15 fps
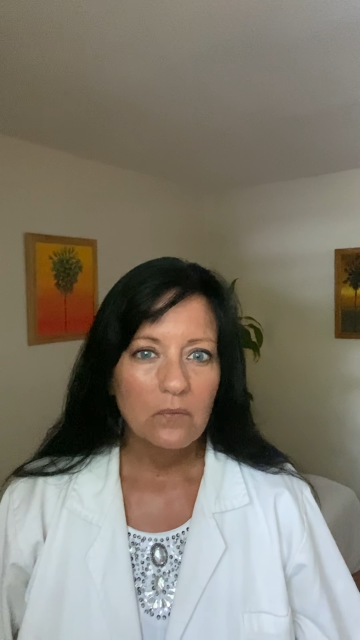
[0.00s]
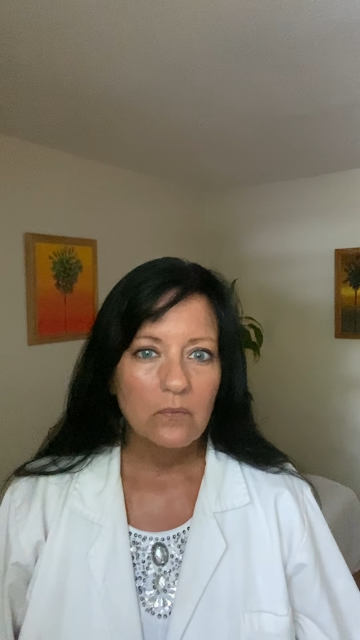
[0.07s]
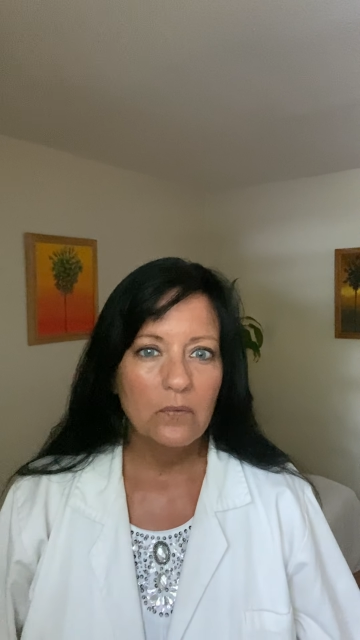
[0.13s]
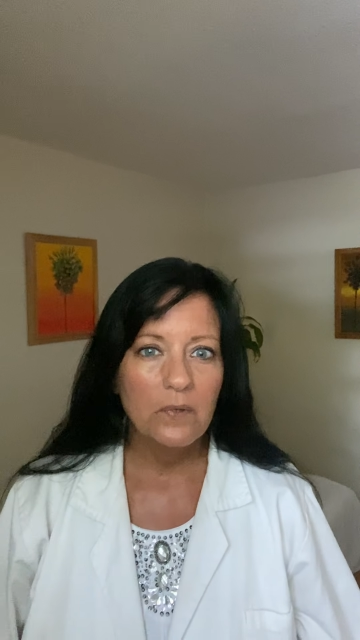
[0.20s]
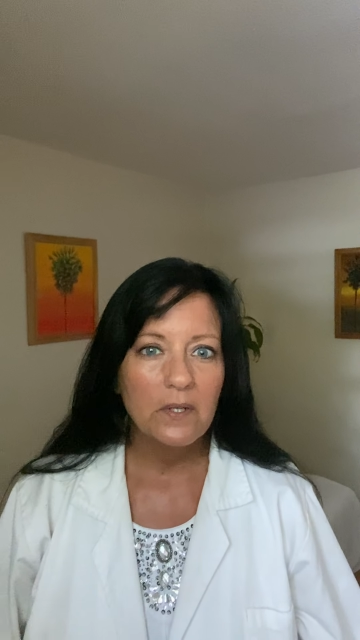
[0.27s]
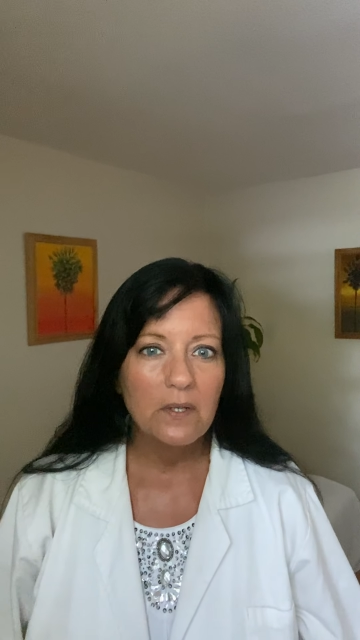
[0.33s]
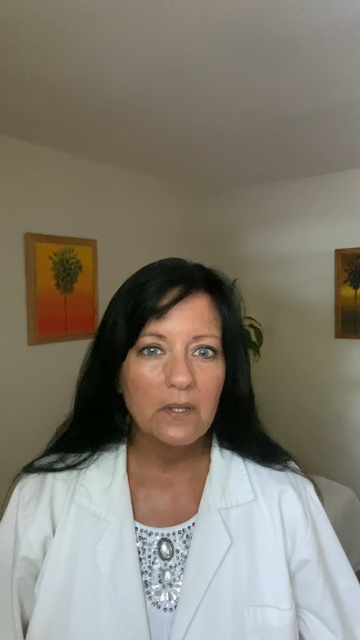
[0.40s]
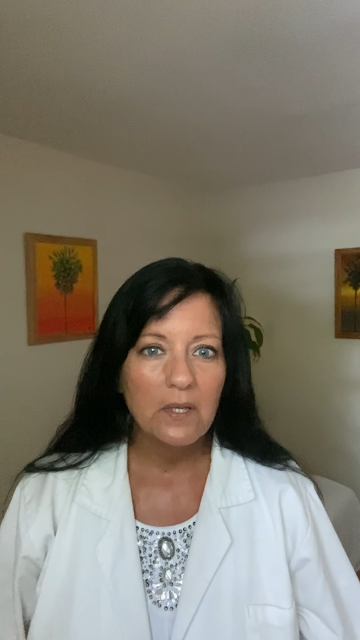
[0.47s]

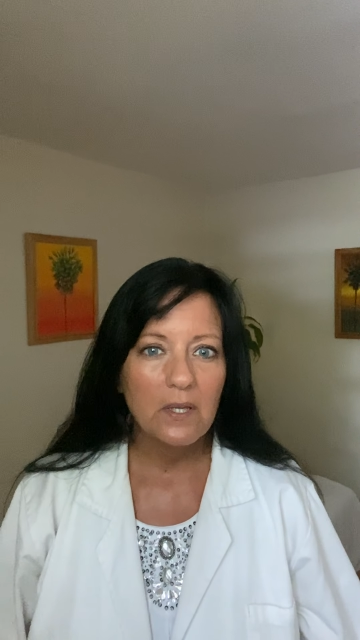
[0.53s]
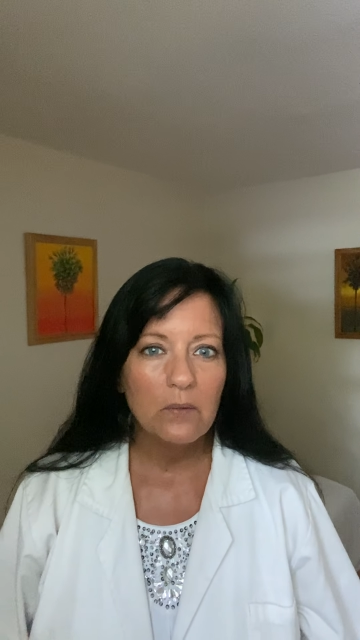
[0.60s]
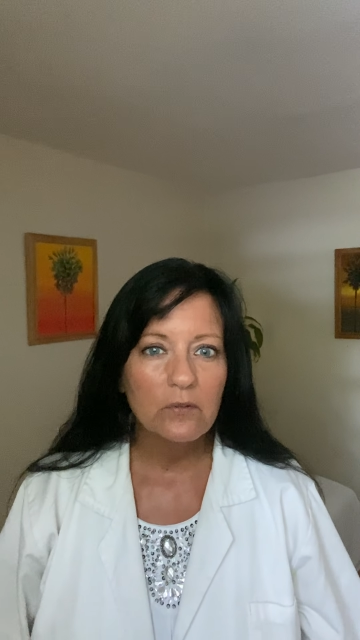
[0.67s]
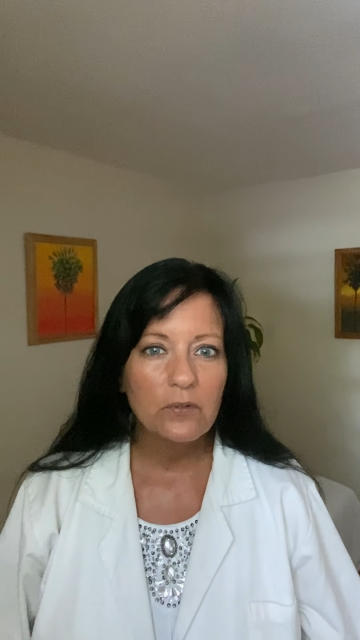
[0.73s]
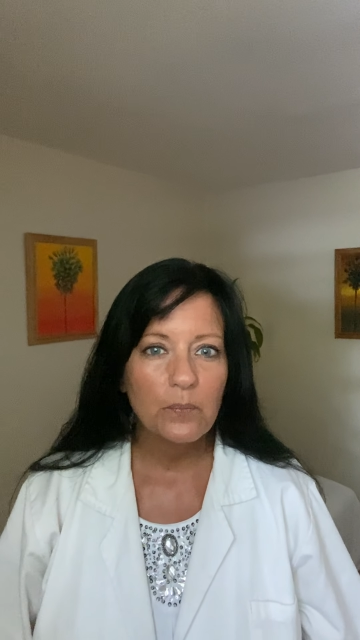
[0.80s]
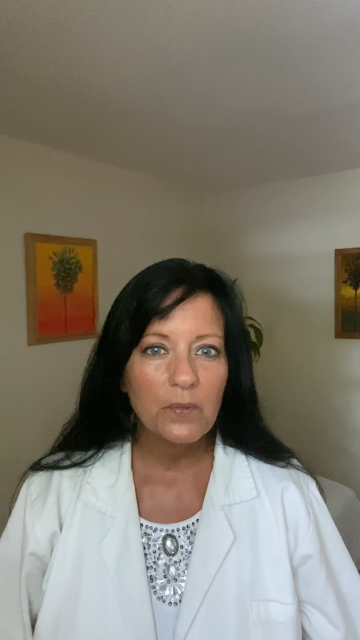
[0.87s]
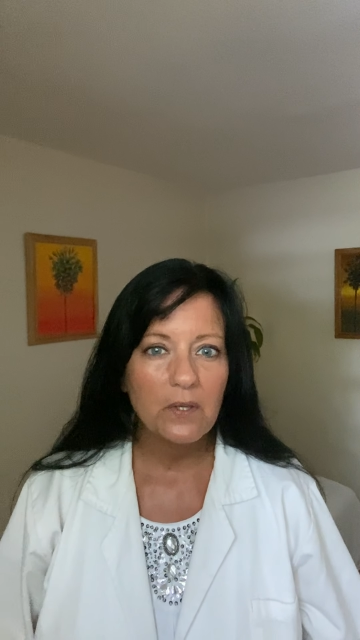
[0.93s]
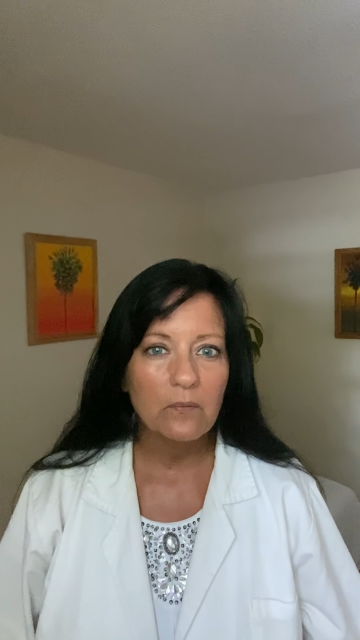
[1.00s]
when he
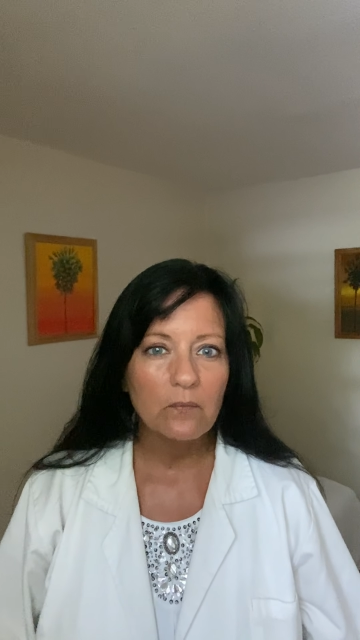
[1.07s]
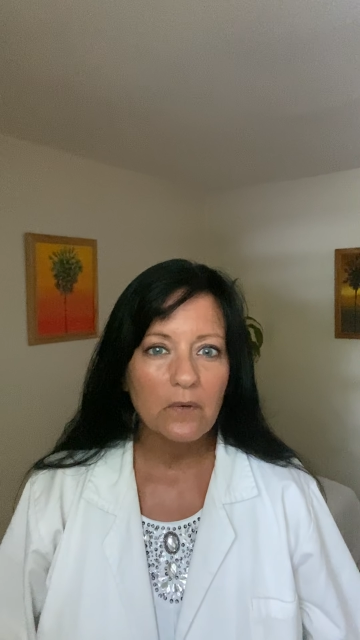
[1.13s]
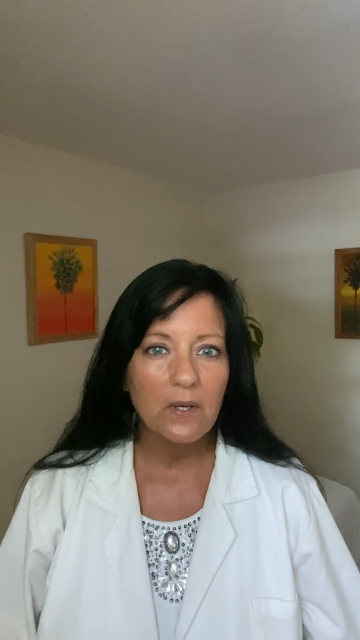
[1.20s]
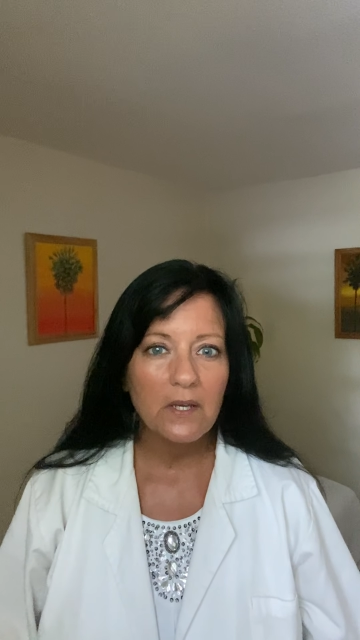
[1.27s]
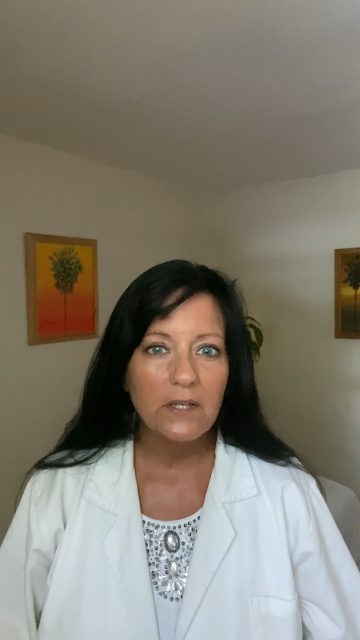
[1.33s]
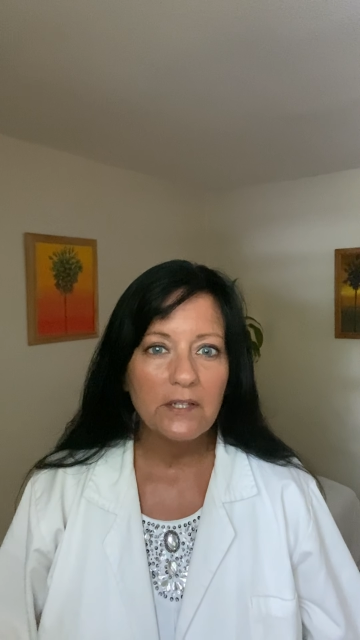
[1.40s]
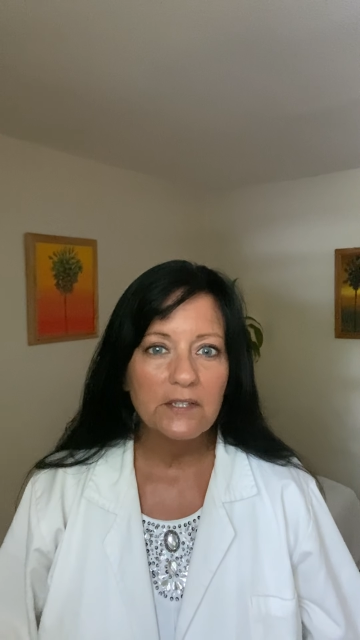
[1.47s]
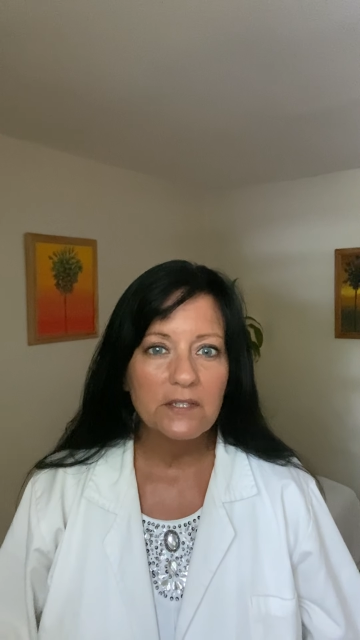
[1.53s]
was being
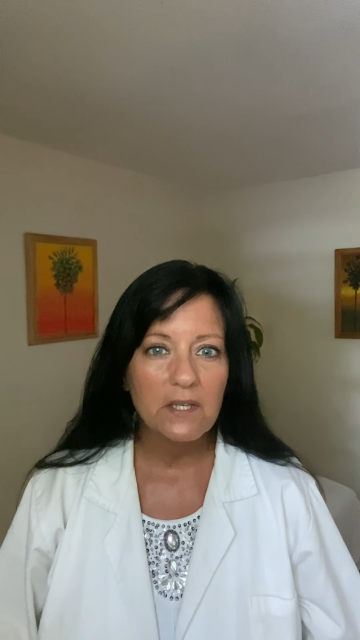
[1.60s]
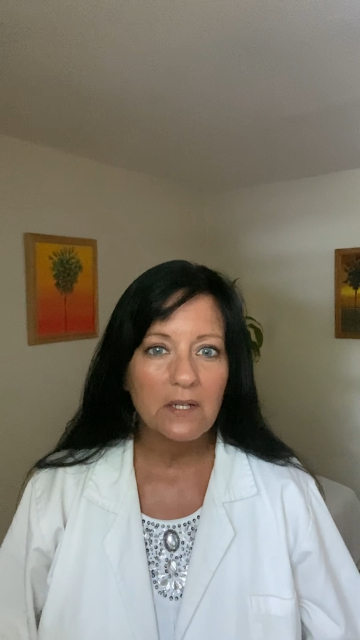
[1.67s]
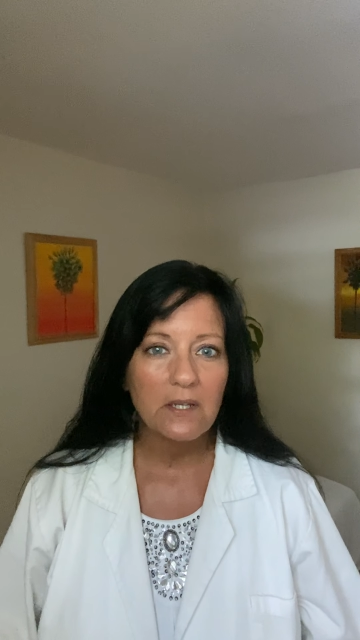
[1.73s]
raised,